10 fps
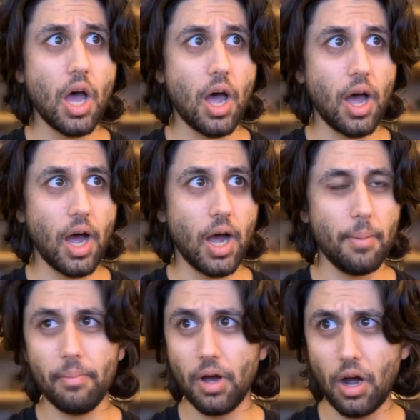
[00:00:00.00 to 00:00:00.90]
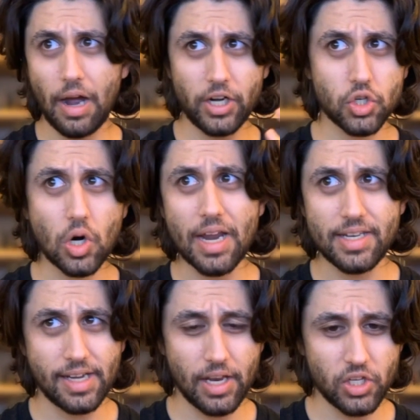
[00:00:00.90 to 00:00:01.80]
um, I tried to
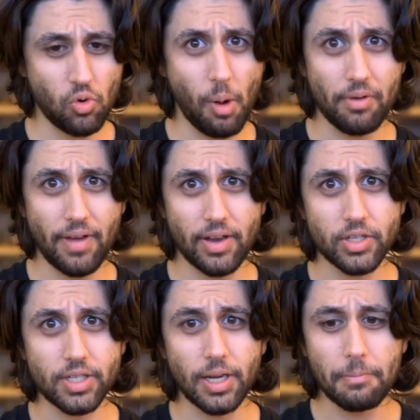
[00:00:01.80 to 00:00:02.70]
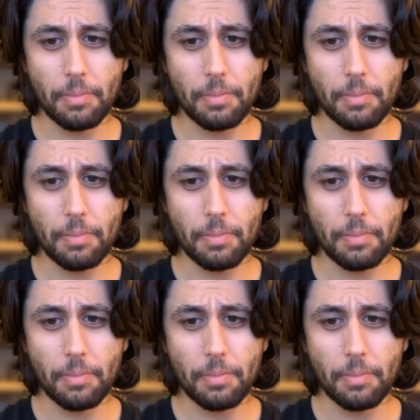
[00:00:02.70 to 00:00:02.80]
get into Warhammer Fantasy.